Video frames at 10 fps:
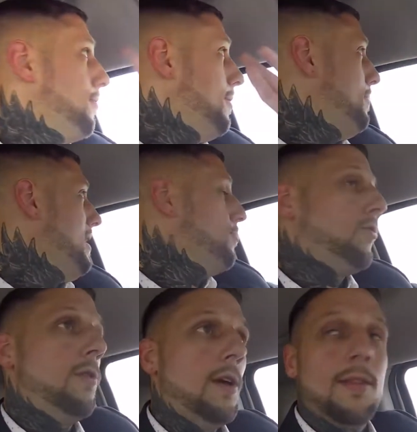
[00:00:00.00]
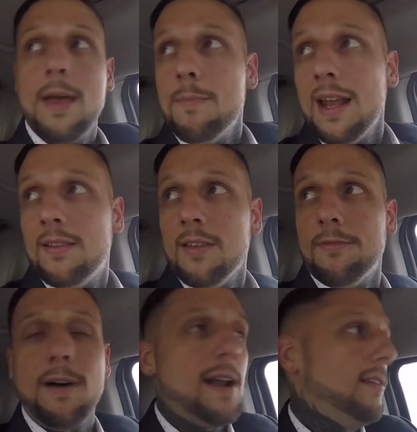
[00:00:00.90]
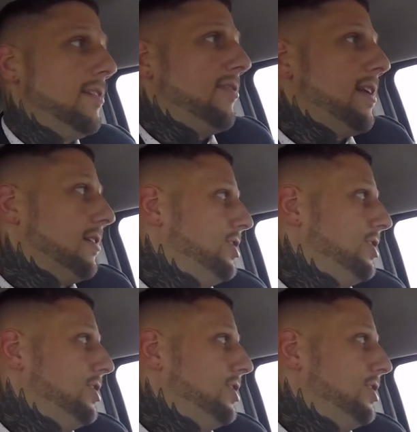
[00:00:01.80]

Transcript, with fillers: Three people that made it to the finalists that are